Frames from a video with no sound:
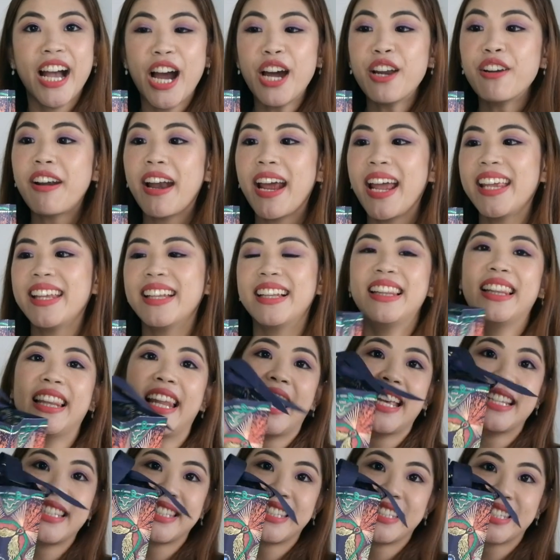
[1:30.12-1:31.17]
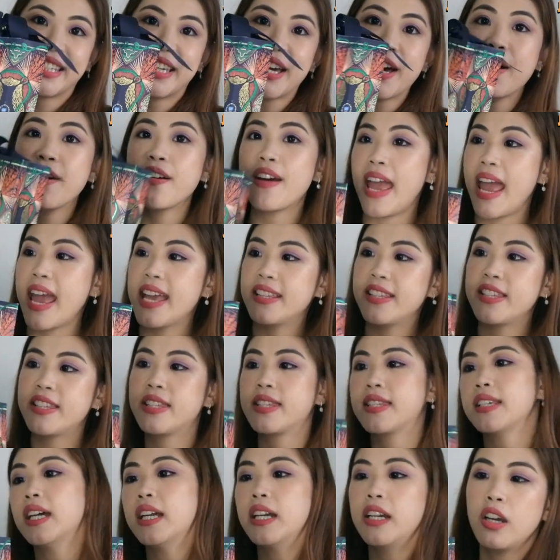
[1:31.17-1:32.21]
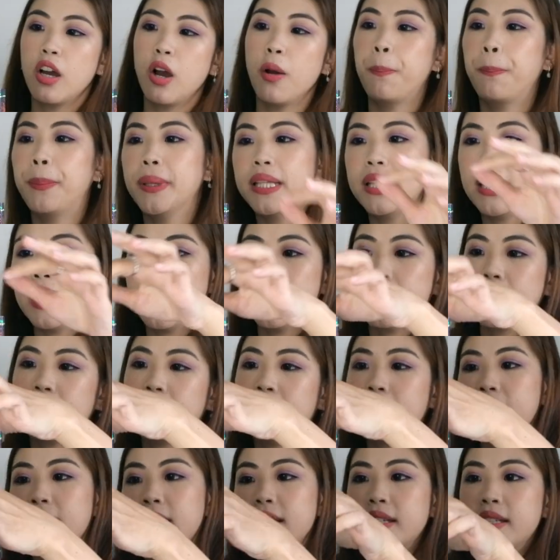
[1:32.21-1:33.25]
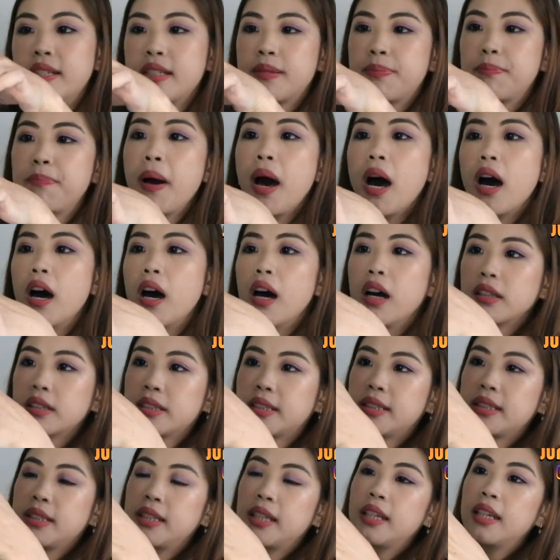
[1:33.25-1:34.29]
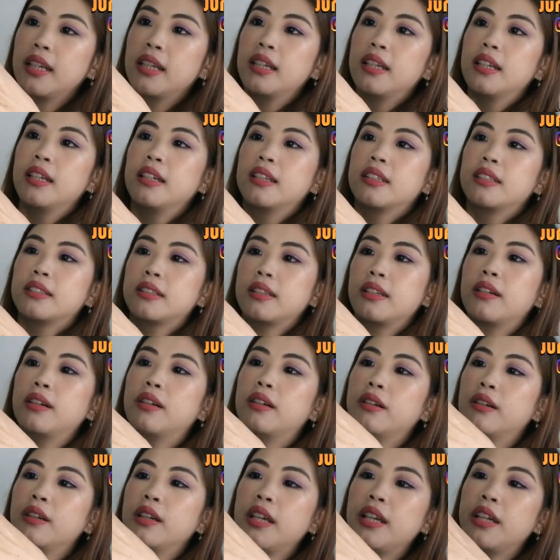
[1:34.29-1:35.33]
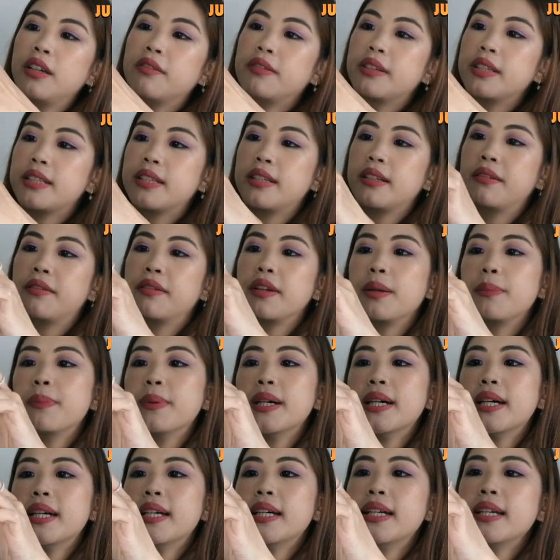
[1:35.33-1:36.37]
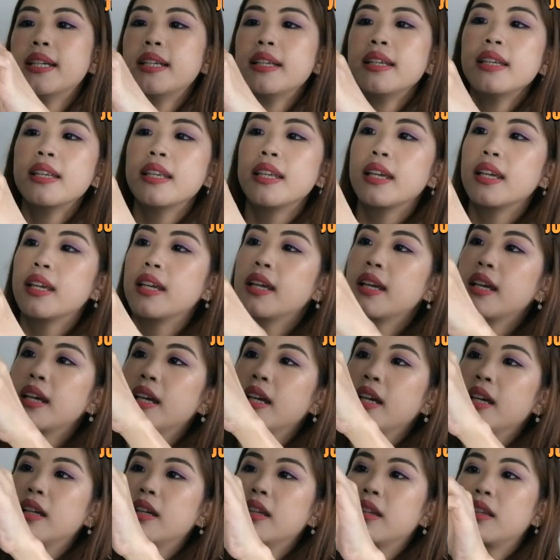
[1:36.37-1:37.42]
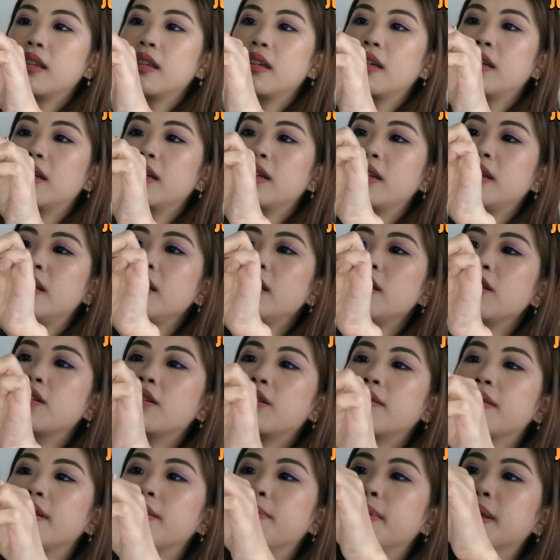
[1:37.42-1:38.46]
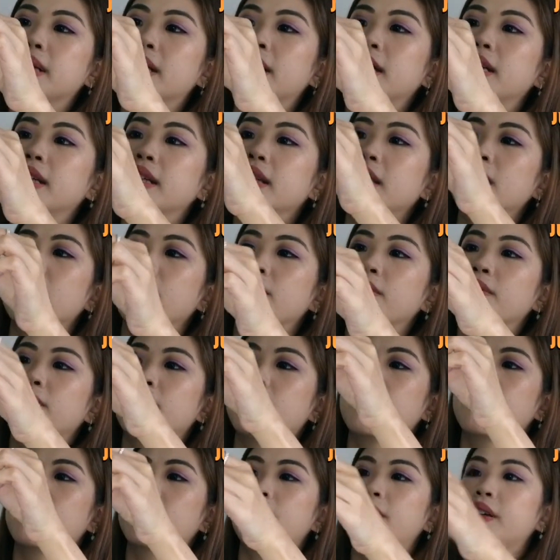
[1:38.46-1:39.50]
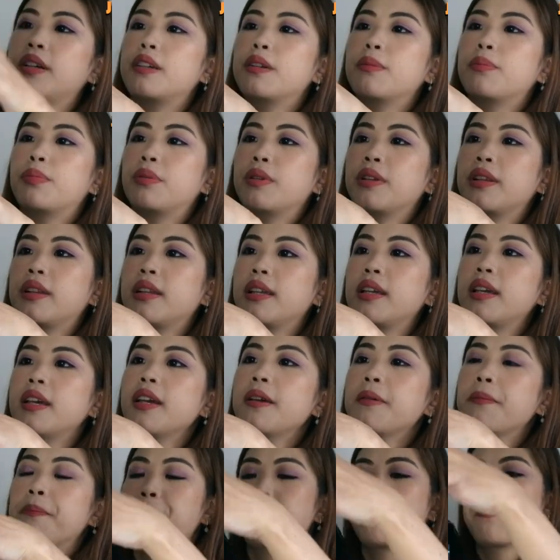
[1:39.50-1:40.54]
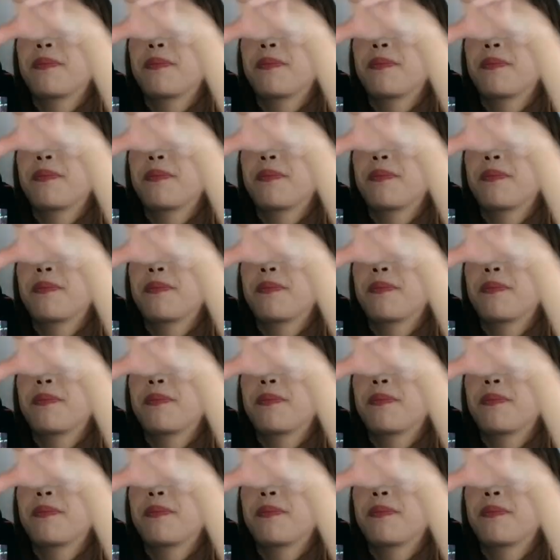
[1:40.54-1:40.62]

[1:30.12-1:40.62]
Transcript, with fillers: Alright, let's go and start opening this box. So here is the ribbon, the teal ribbon, very pretty.